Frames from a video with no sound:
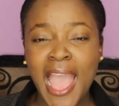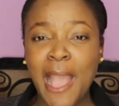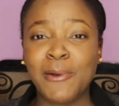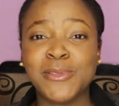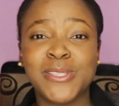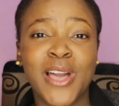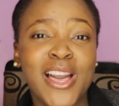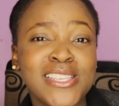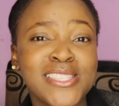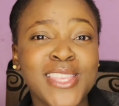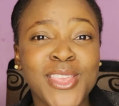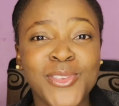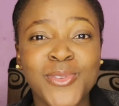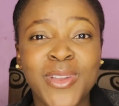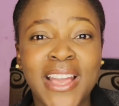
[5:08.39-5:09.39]
I was
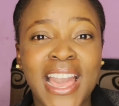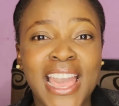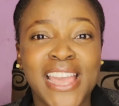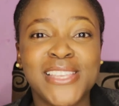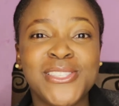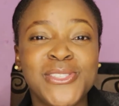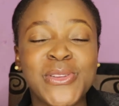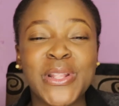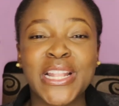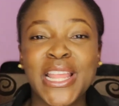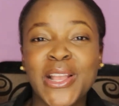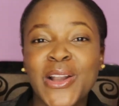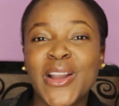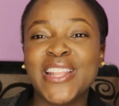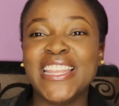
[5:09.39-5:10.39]
asking you guys to
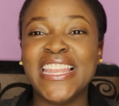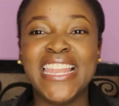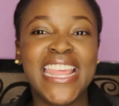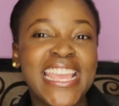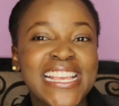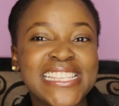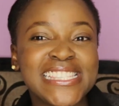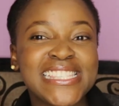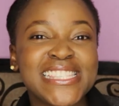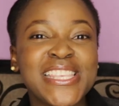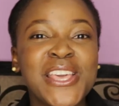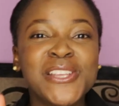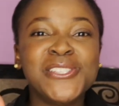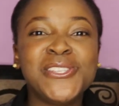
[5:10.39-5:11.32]
click on links